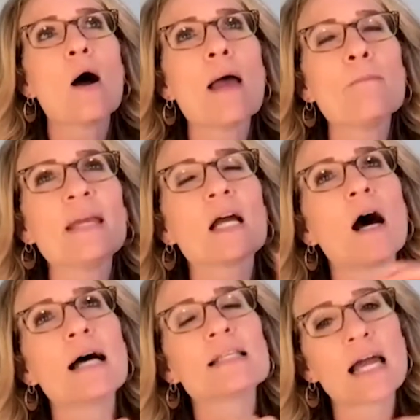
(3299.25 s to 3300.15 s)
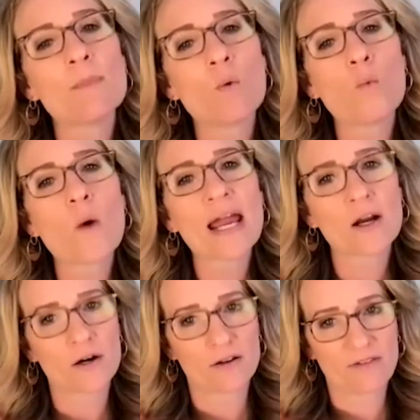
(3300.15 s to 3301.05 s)
And because I'm
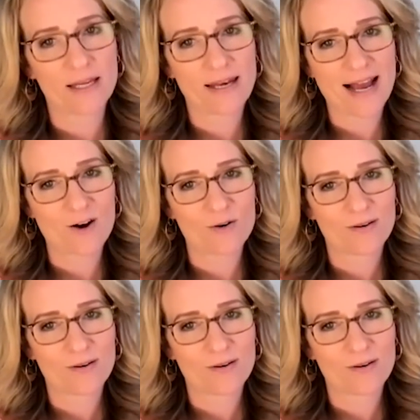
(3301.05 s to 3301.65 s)
aware of it now,